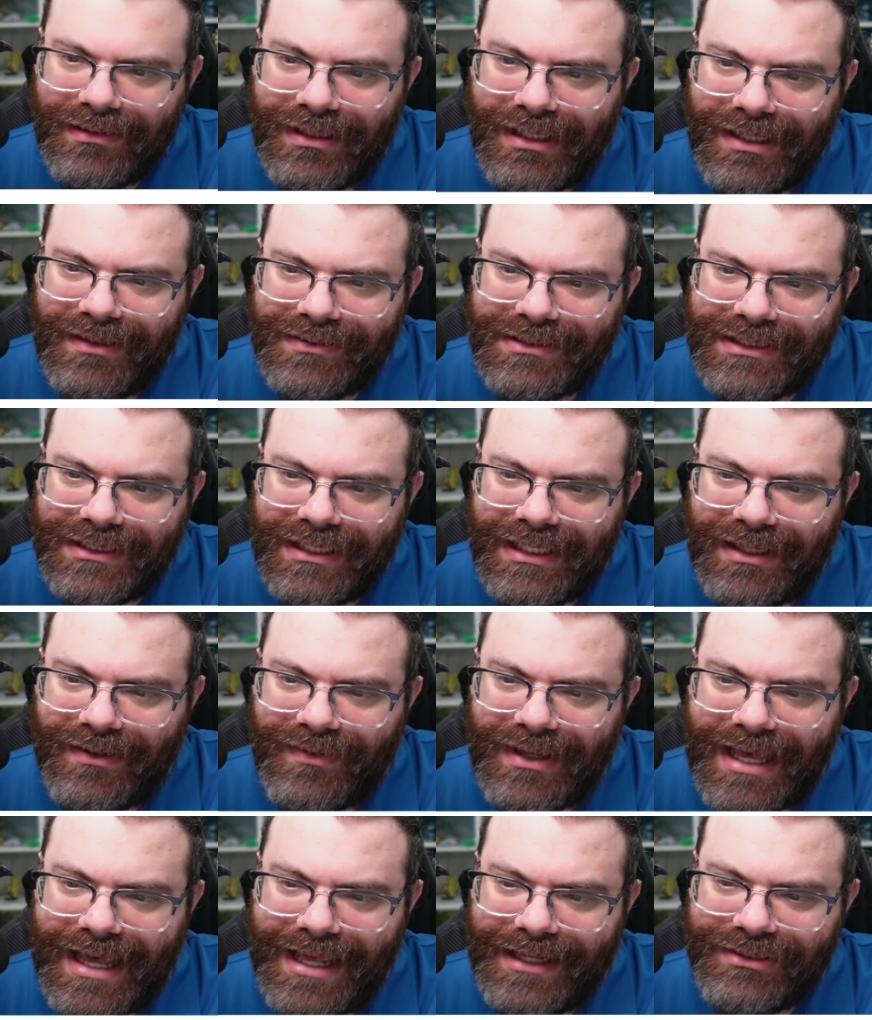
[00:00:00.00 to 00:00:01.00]
I don't see
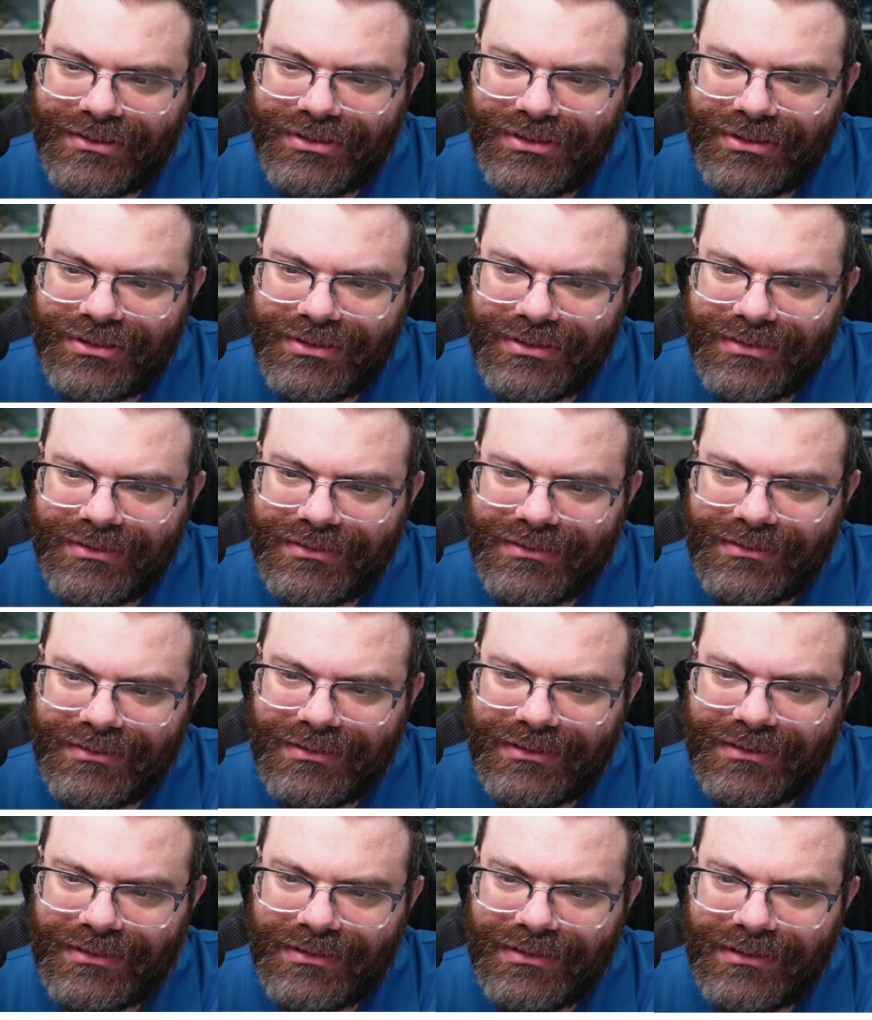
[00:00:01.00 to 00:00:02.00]
how. Atch.
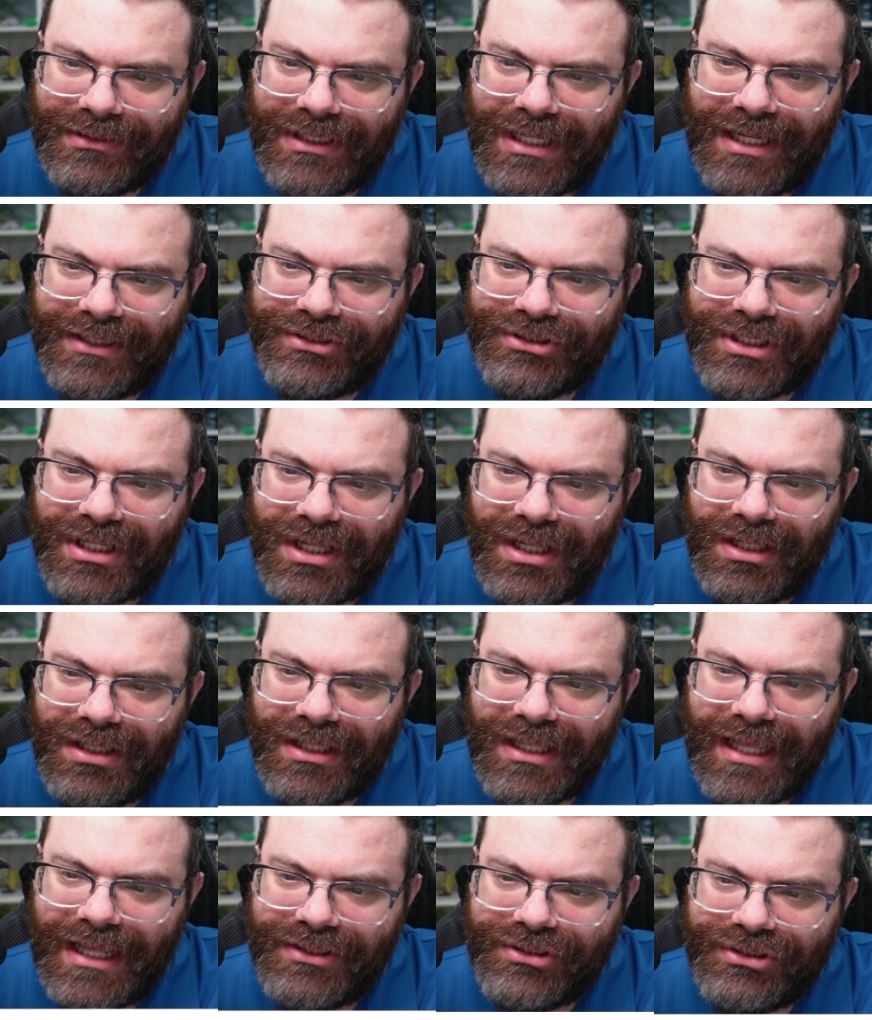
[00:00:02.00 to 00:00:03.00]
Atcha.
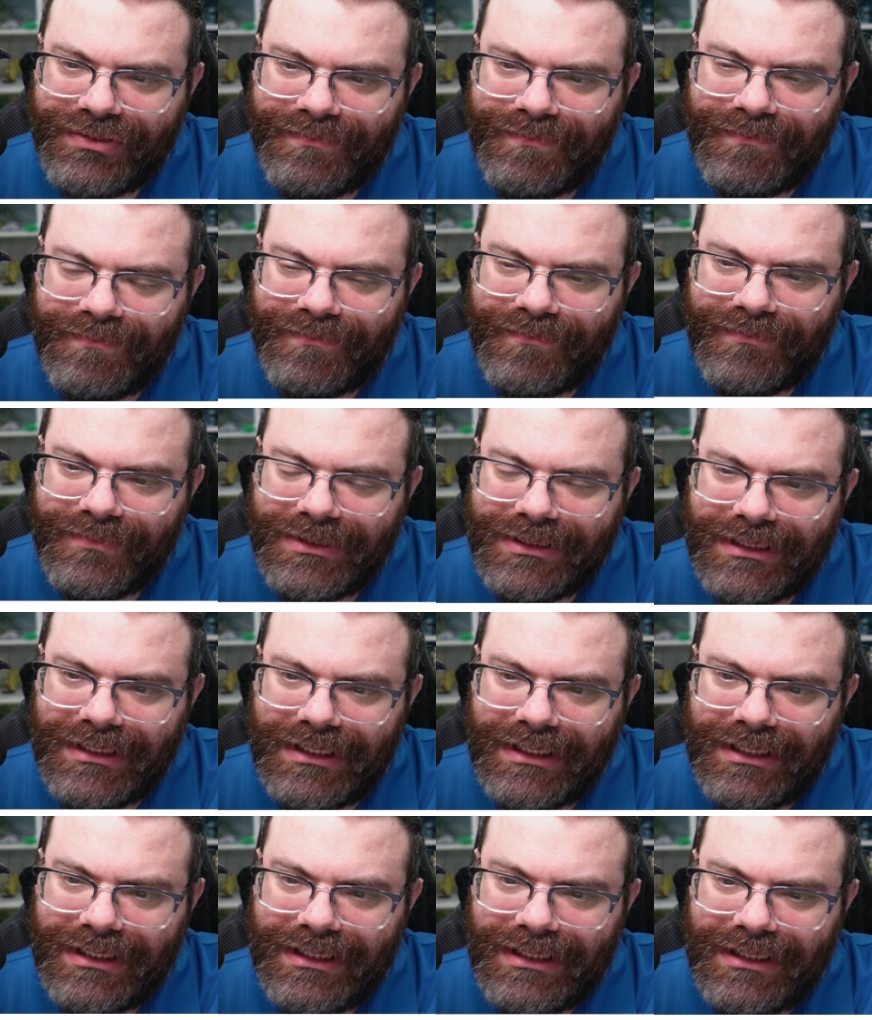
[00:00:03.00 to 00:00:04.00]
Atchum.
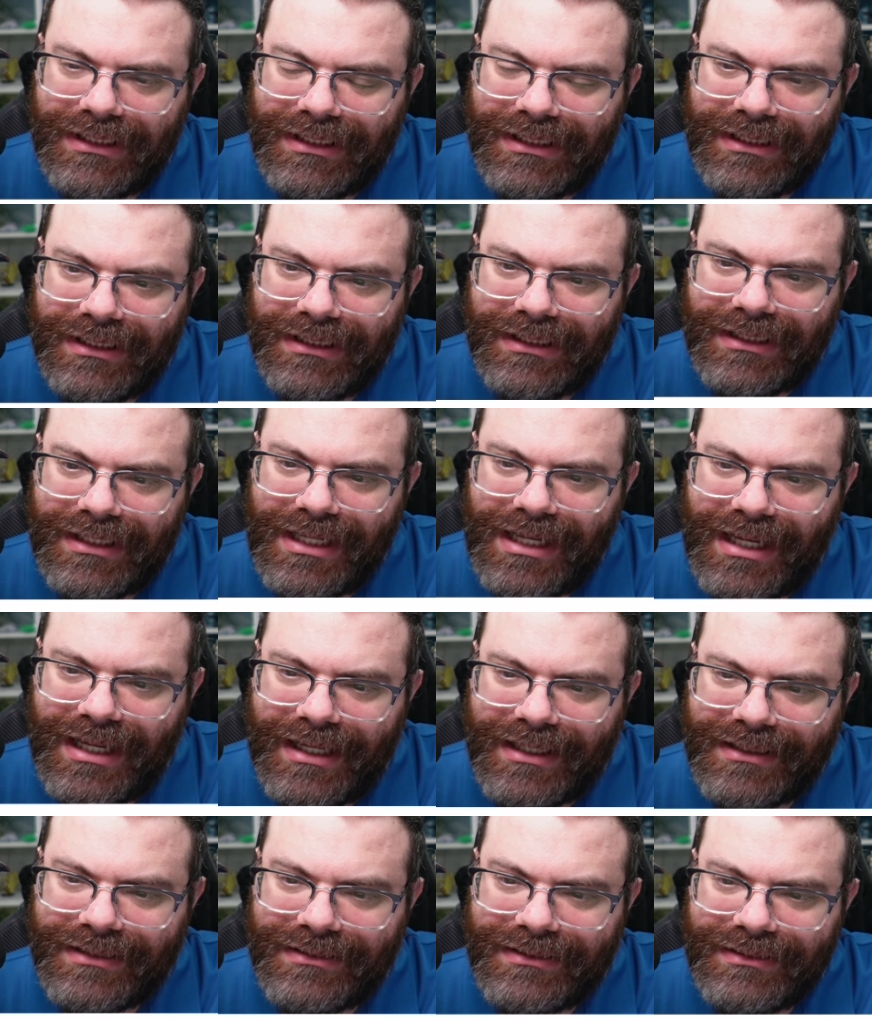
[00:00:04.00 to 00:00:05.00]

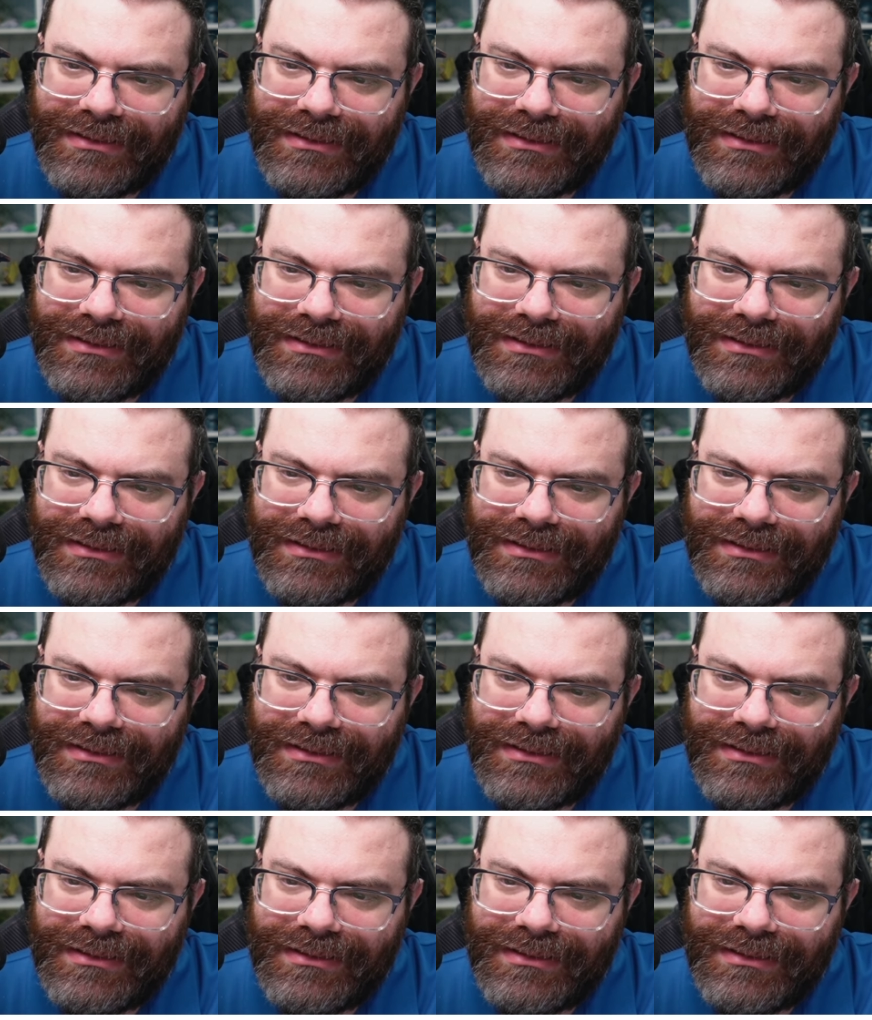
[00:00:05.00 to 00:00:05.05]
Act.